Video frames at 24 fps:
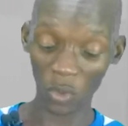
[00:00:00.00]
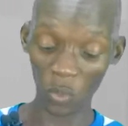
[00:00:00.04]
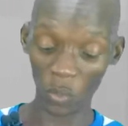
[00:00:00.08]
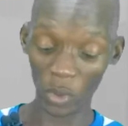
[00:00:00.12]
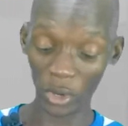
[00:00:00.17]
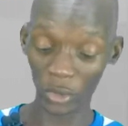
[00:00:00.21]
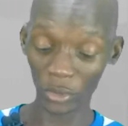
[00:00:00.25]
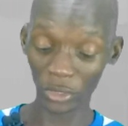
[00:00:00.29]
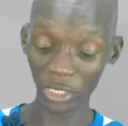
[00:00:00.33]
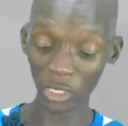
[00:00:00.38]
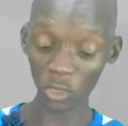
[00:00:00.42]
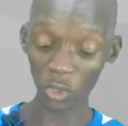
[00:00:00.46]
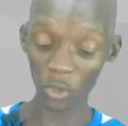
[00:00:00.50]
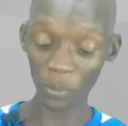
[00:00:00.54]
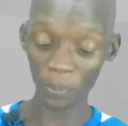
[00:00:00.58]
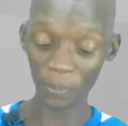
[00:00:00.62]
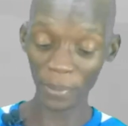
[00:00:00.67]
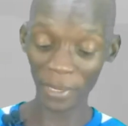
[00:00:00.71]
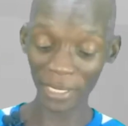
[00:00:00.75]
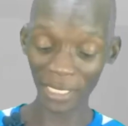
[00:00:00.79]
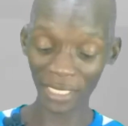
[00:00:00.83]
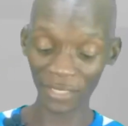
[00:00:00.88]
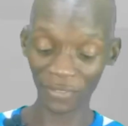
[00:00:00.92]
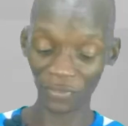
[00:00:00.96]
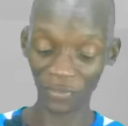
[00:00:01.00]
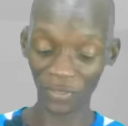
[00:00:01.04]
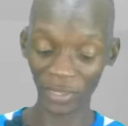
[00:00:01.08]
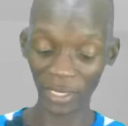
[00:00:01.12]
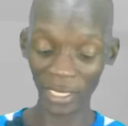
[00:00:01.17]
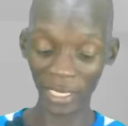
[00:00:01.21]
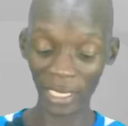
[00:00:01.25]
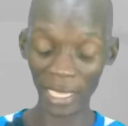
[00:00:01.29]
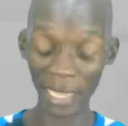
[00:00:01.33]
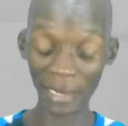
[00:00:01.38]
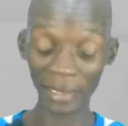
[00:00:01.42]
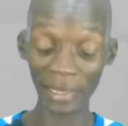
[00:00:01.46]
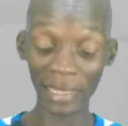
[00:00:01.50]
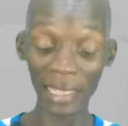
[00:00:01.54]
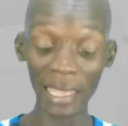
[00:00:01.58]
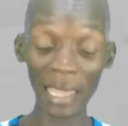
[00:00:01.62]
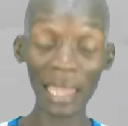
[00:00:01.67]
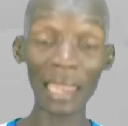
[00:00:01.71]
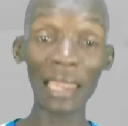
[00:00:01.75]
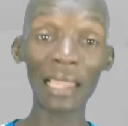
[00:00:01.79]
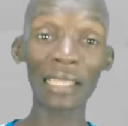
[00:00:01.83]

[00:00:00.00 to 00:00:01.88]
When we check on PSV here, their